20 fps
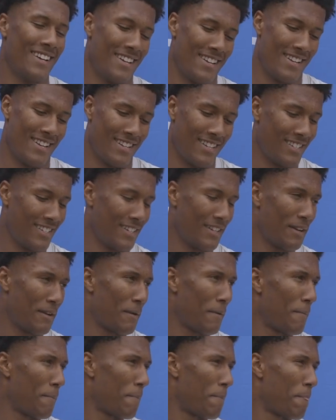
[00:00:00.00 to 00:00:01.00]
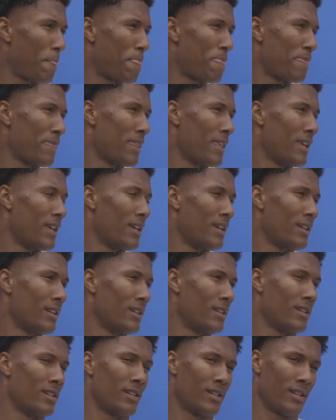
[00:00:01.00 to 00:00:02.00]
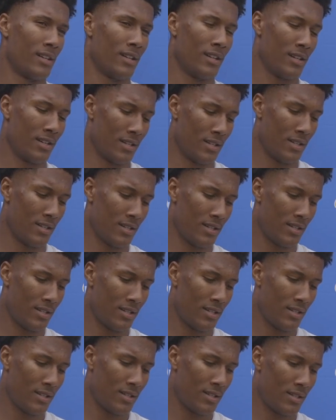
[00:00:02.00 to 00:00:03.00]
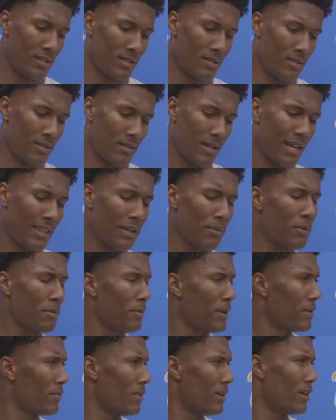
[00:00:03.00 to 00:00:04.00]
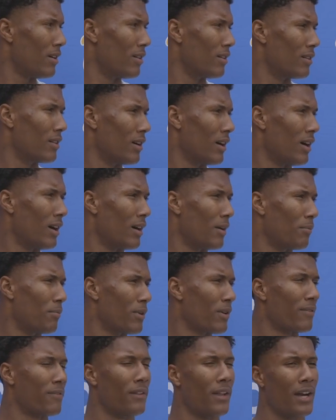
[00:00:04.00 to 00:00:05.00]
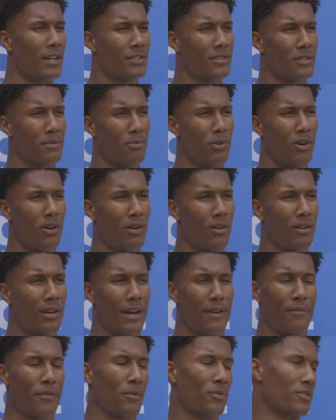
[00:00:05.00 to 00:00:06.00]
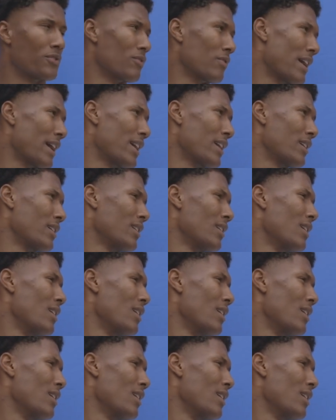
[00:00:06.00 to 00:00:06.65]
What was kind of your assessment of uh, the way the defense played in that opener? I think we played well. Um, we were flying to the ball. Effort was great.